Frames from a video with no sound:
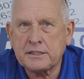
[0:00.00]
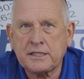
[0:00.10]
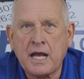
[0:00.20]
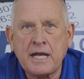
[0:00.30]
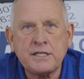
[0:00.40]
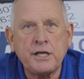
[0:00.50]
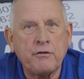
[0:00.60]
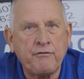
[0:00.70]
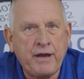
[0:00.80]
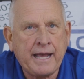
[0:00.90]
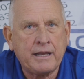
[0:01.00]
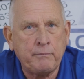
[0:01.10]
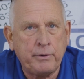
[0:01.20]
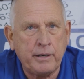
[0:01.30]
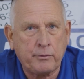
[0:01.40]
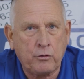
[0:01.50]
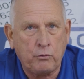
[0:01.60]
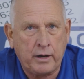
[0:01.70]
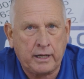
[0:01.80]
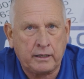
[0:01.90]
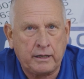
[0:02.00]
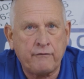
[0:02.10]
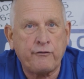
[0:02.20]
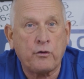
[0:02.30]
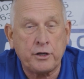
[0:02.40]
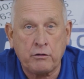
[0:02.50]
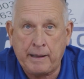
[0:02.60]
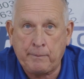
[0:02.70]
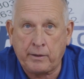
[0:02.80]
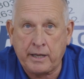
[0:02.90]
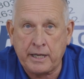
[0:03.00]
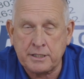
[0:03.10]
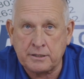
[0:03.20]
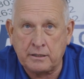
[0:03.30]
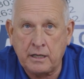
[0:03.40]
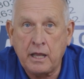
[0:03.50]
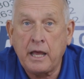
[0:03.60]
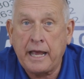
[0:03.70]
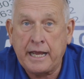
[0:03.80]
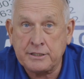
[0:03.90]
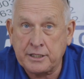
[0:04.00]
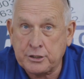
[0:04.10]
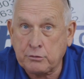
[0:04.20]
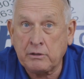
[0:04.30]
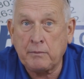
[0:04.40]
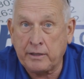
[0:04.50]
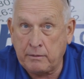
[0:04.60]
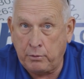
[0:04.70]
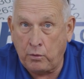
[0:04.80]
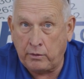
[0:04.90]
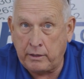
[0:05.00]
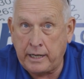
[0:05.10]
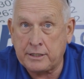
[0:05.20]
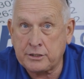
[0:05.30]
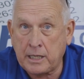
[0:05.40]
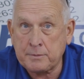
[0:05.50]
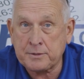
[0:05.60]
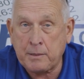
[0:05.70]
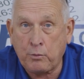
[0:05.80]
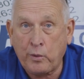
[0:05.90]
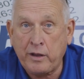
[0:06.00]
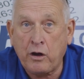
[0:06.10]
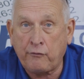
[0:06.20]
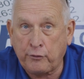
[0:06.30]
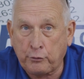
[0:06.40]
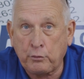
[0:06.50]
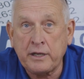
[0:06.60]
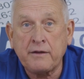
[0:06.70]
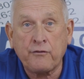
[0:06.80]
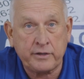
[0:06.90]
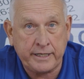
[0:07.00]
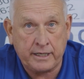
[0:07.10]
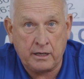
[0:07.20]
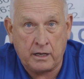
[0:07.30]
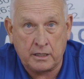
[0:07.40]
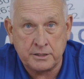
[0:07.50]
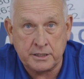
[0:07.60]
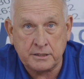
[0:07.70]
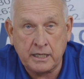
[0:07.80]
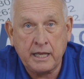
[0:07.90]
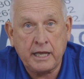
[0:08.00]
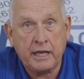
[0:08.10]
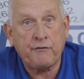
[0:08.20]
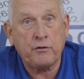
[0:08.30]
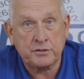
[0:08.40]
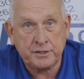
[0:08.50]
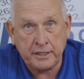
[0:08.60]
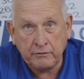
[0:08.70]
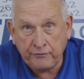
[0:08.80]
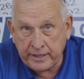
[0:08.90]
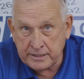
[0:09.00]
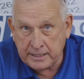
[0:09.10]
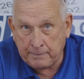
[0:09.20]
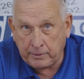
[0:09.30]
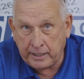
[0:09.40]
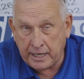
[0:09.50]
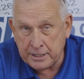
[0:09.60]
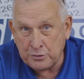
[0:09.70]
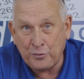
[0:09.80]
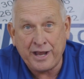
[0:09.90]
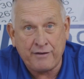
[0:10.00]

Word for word: Sizing your vacuum pump correctly for your application is extremely important. At ShopSabre, we offer three different technologies. If you're a single phase application, we